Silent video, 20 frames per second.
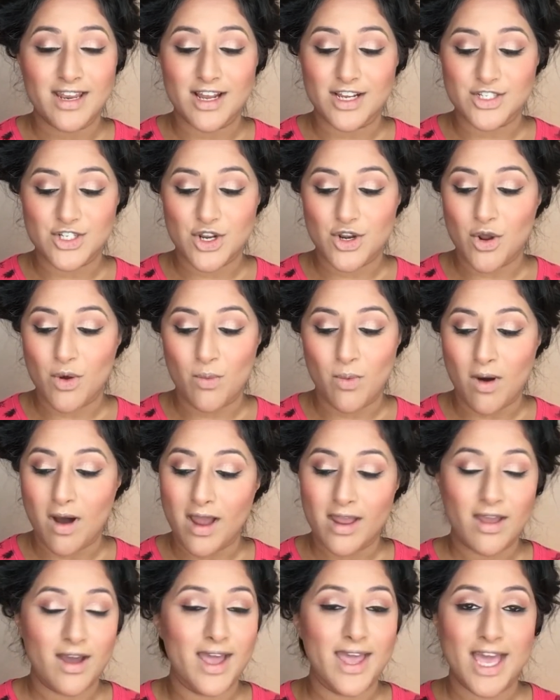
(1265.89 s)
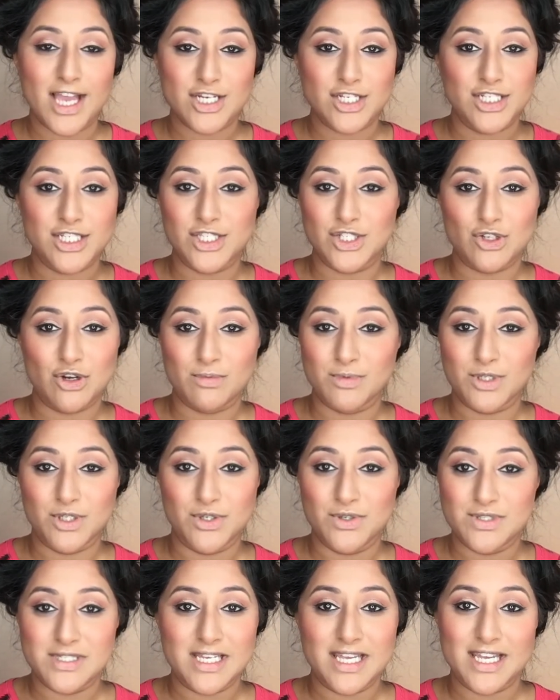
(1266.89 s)
I don't know why I actually stopped
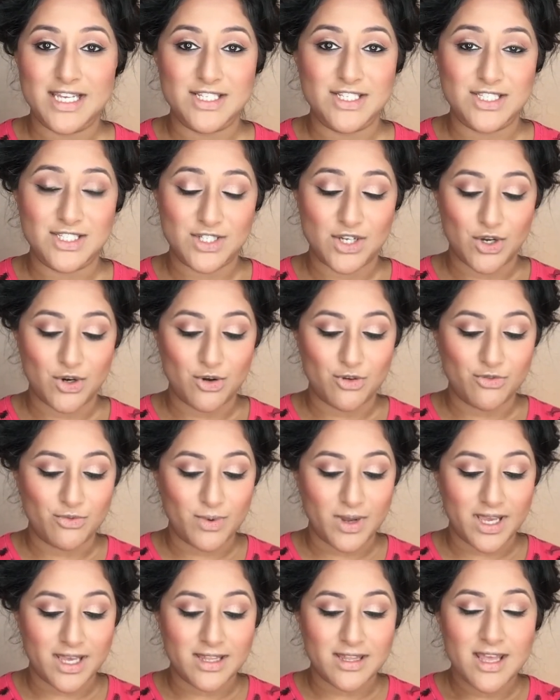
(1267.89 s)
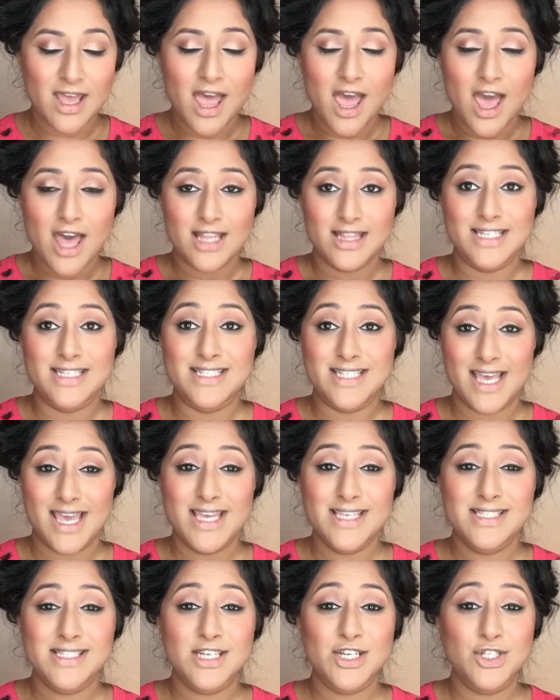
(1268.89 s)
using it to start off with. The
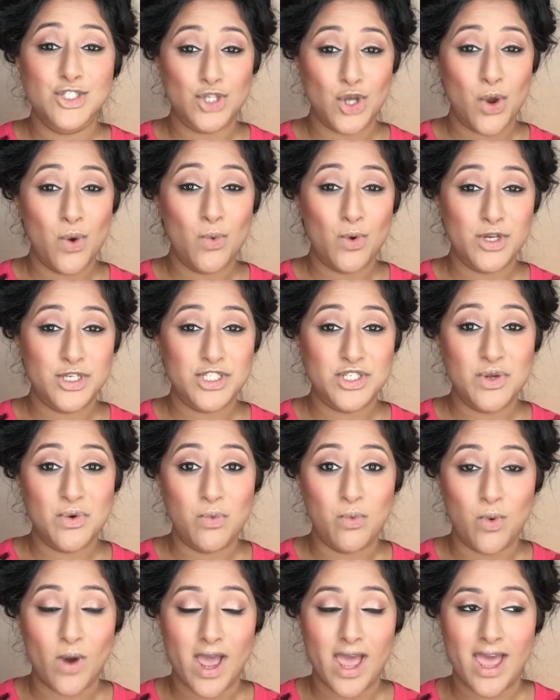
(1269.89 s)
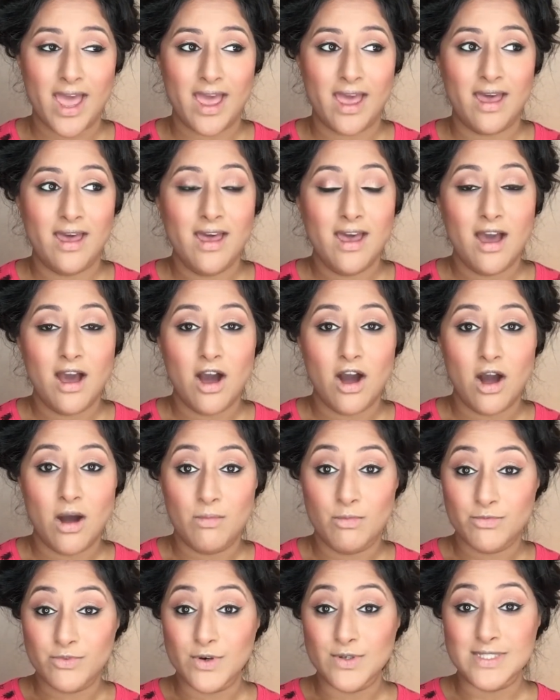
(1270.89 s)
days that I don't want to wear
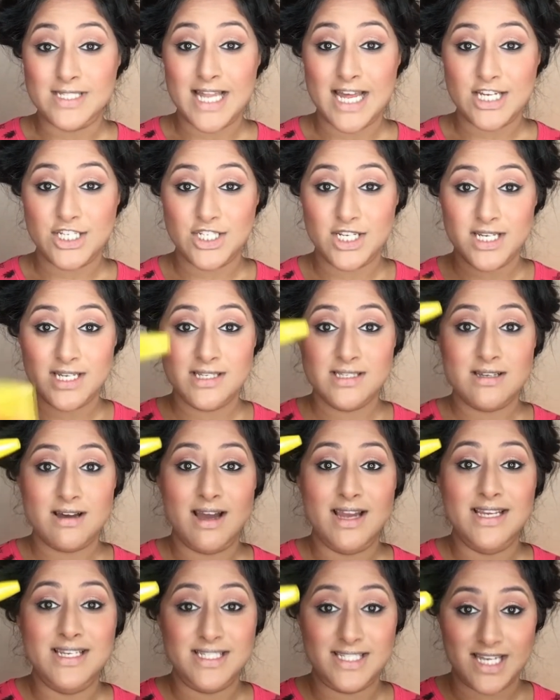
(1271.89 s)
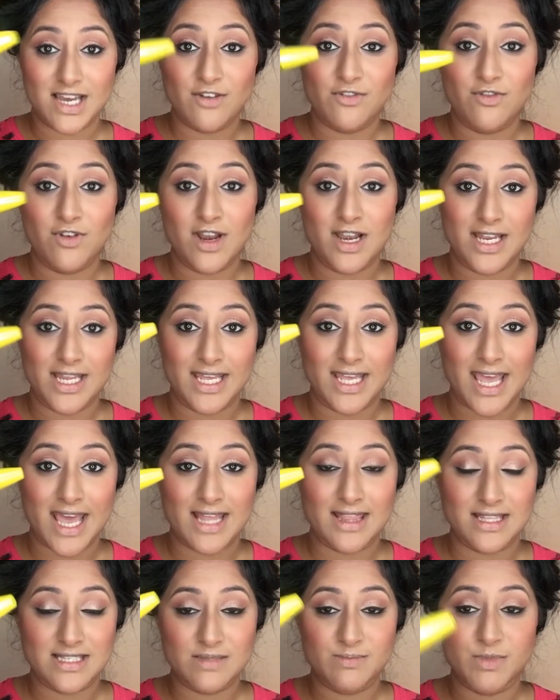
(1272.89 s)
false lashes, I definitely
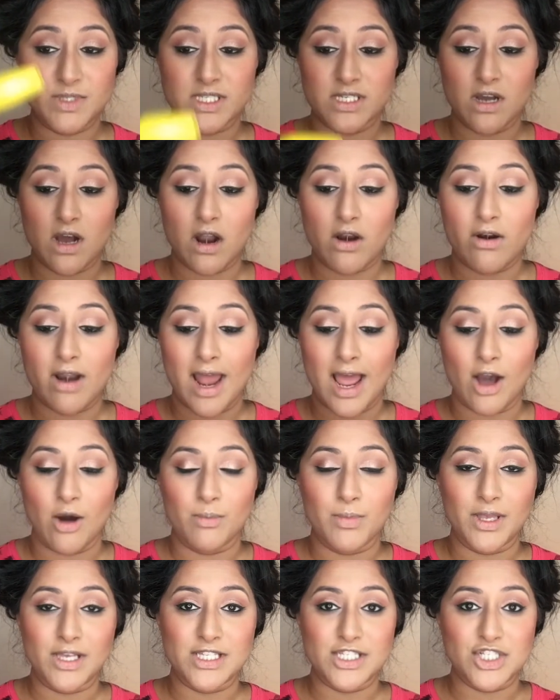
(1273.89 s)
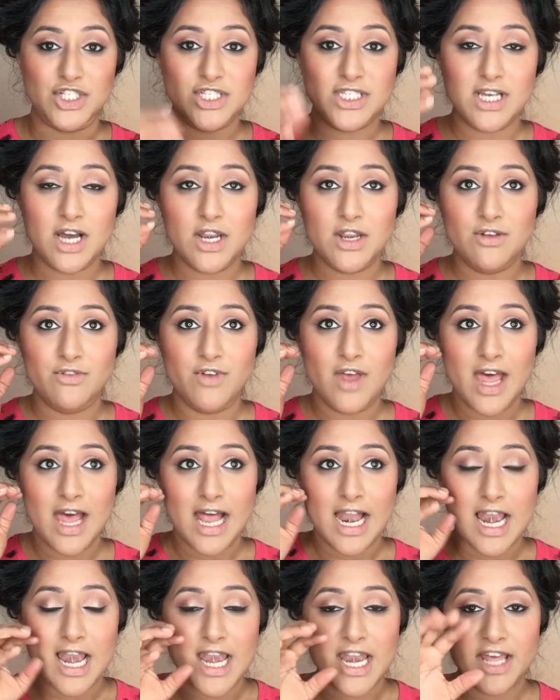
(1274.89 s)
get this mascara out because it just kind of
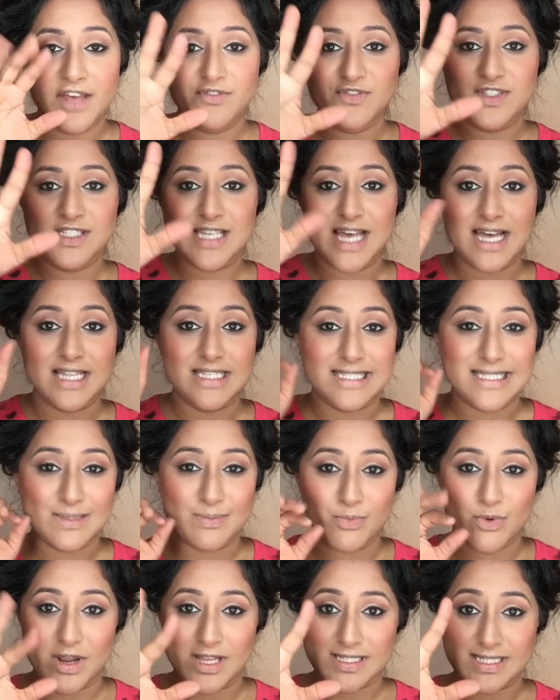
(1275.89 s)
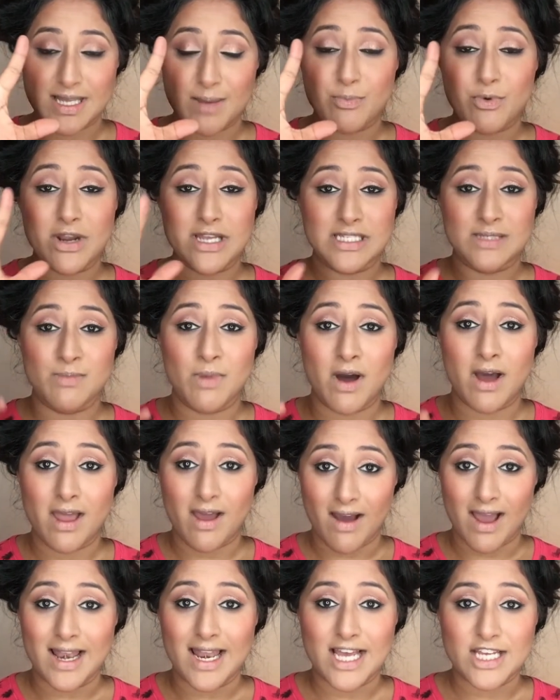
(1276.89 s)
lifts and separates my
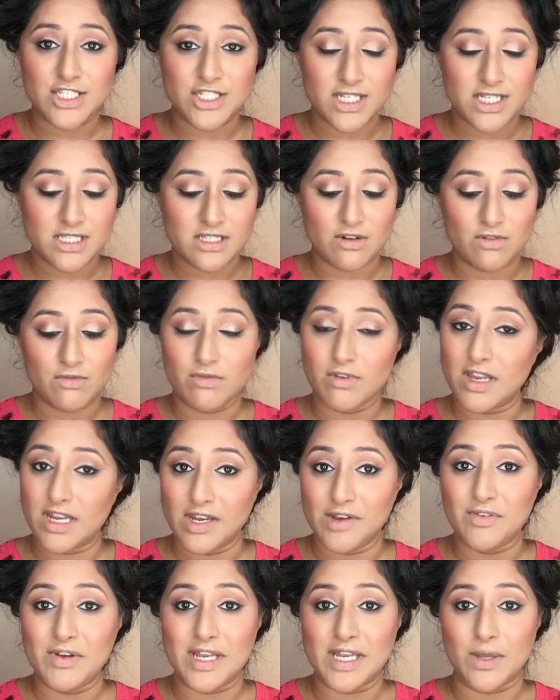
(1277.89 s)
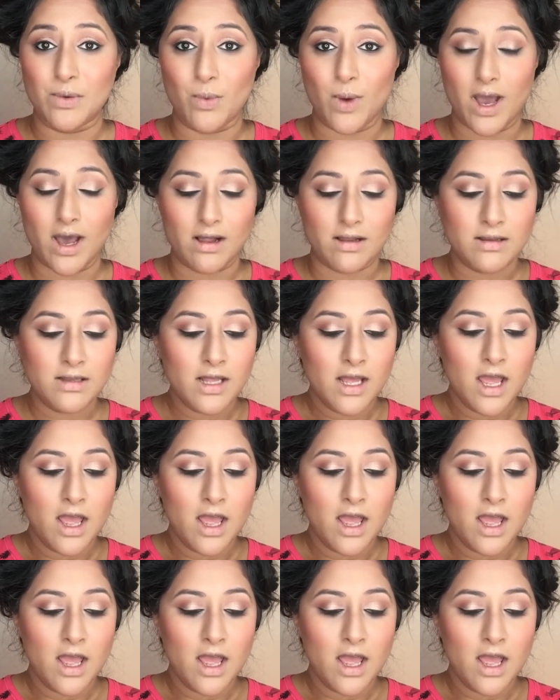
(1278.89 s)
eyelashes really well.